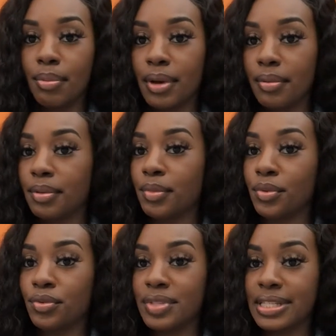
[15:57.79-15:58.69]
Probably move
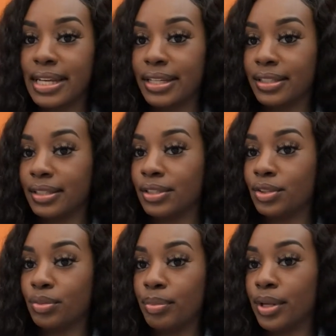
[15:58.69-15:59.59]
some a
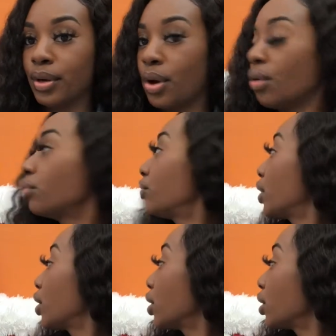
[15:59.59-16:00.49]
little bit over.